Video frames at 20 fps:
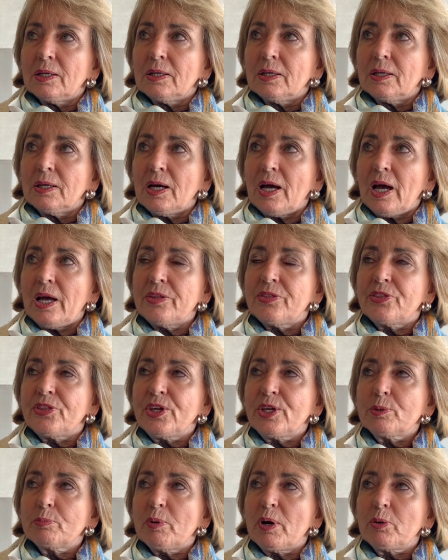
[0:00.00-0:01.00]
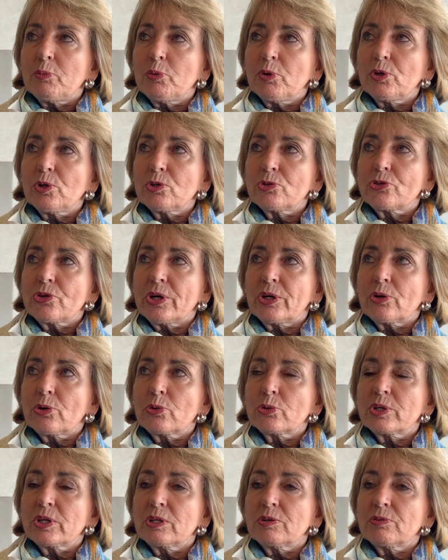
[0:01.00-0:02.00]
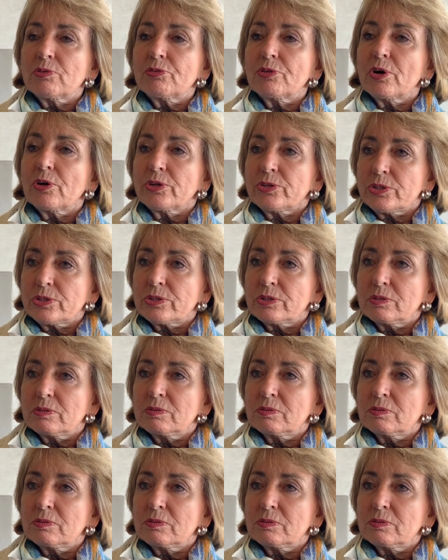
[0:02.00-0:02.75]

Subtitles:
I think my world record in France.